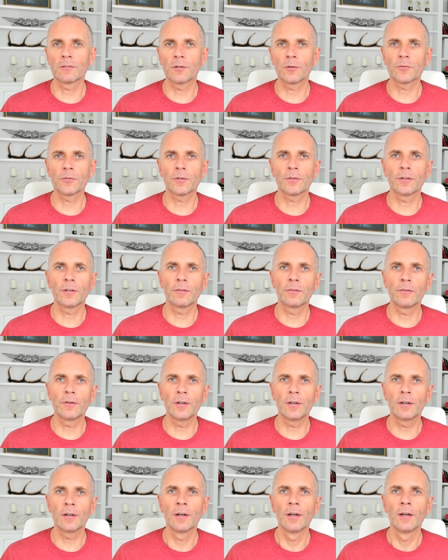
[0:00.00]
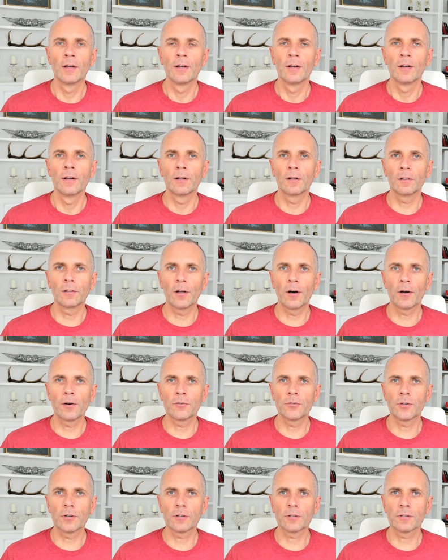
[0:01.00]
Those are the three
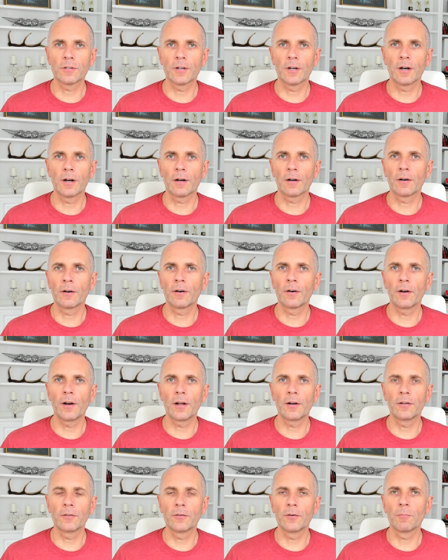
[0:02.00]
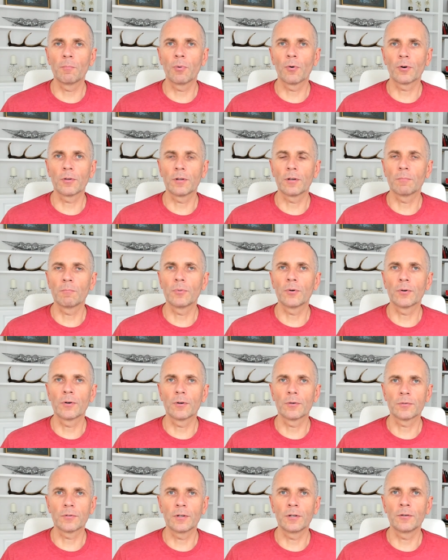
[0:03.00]
largest credit reporting
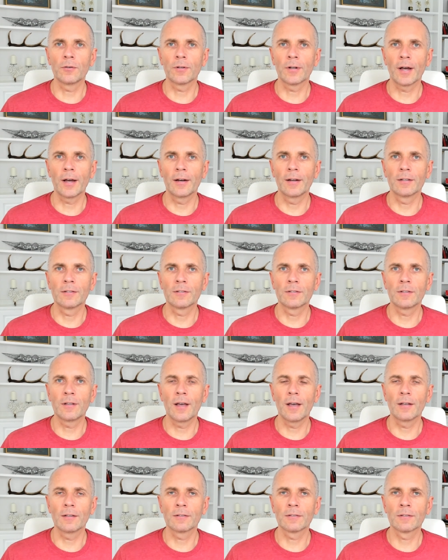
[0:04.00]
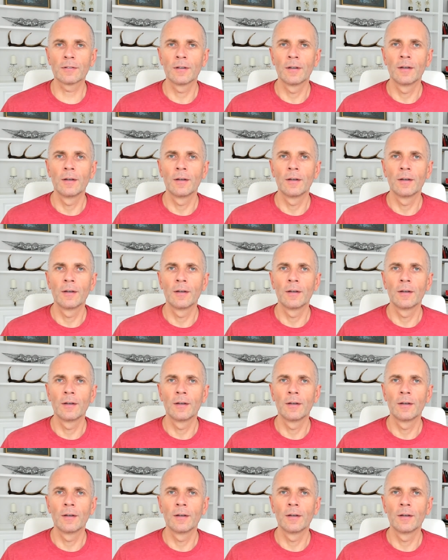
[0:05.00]
bureaus in the United States.